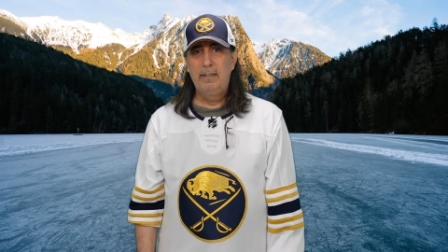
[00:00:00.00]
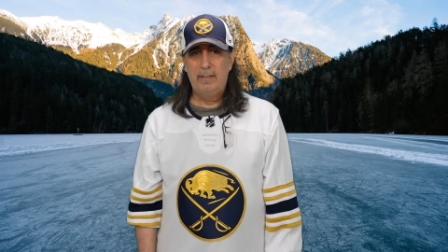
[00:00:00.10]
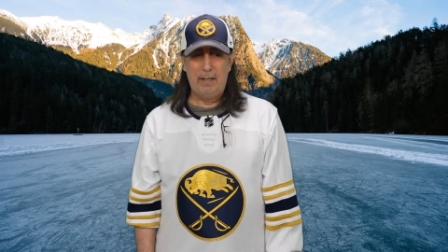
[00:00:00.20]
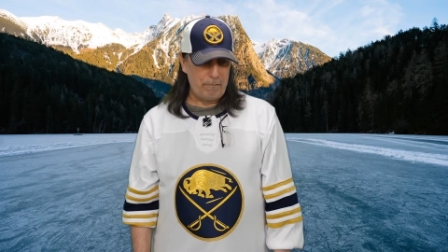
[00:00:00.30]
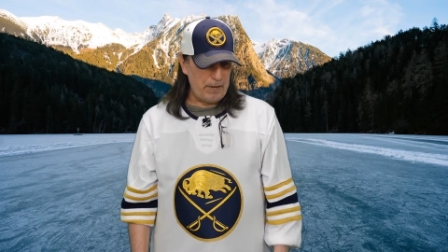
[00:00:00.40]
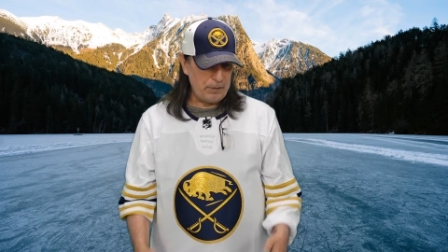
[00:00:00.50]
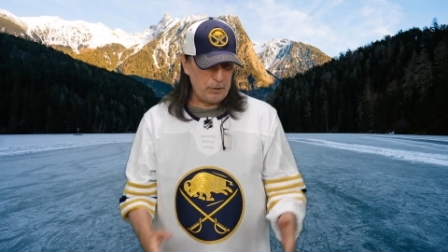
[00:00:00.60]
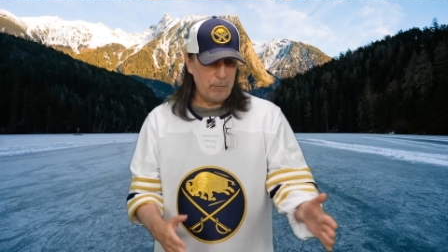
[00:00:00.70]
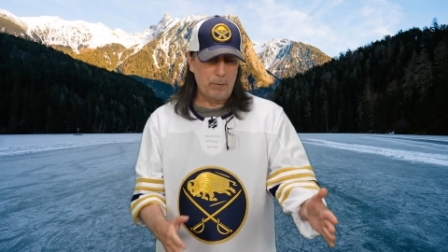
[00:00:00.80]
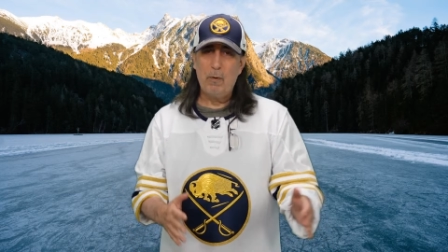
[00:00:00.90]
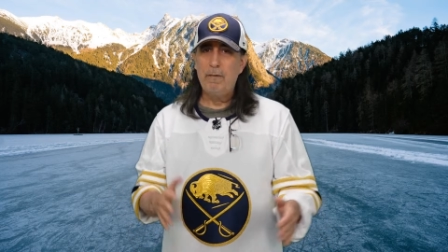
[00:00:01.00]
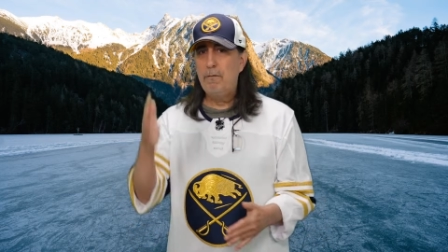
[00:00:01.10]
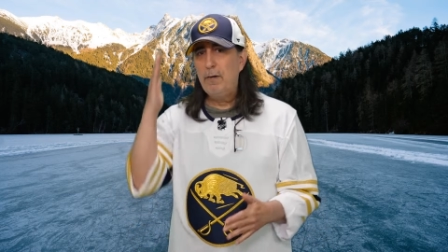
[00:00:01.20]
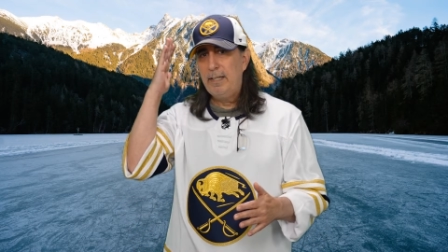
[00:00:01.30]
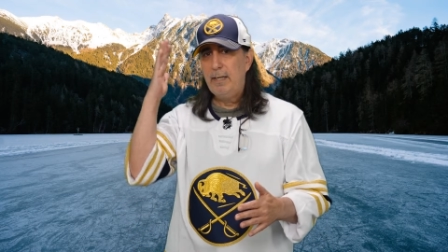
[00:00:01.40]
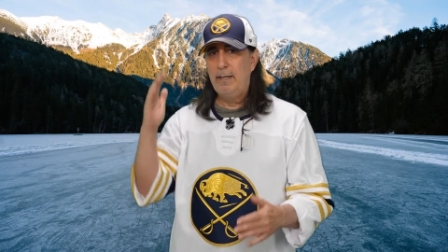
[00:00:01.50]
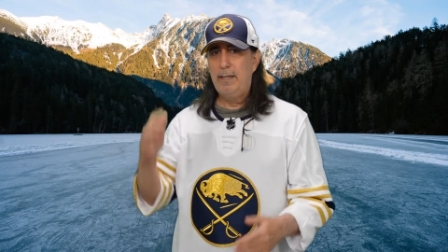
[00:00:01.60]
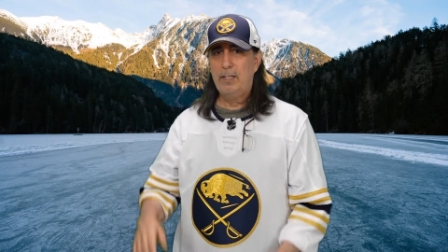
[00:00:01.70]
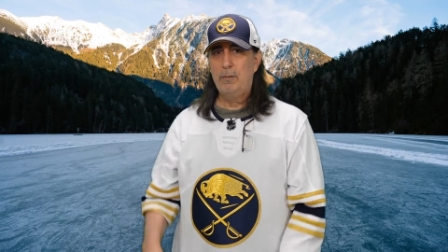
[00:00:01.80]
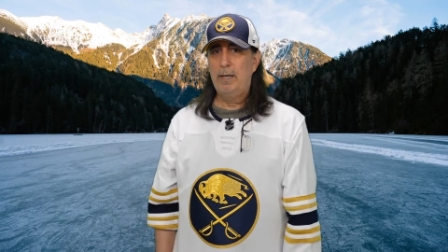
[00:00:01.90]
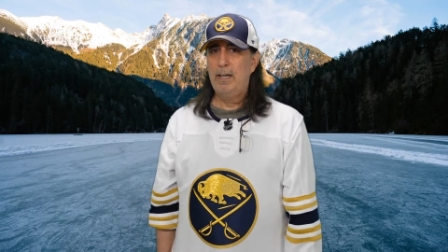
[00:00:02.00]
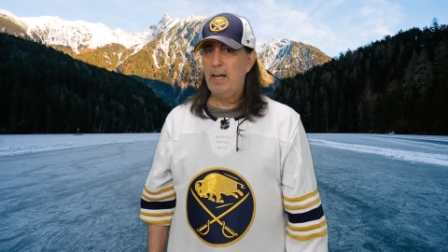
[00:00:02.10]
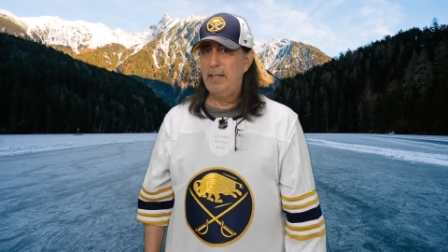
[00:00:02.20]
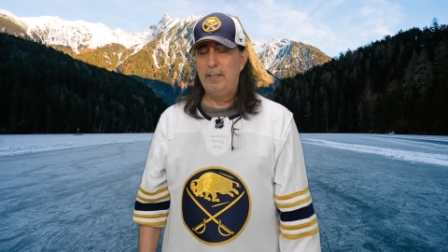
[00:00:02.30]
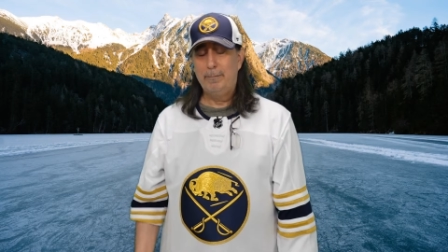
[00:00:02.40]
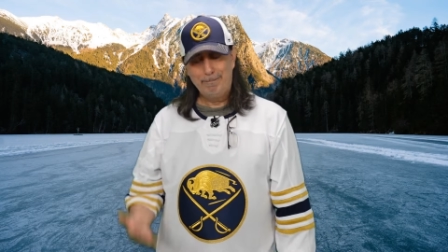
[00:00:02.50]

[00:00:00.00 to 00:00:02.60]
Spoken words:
They faked you with one foot and the next one got you.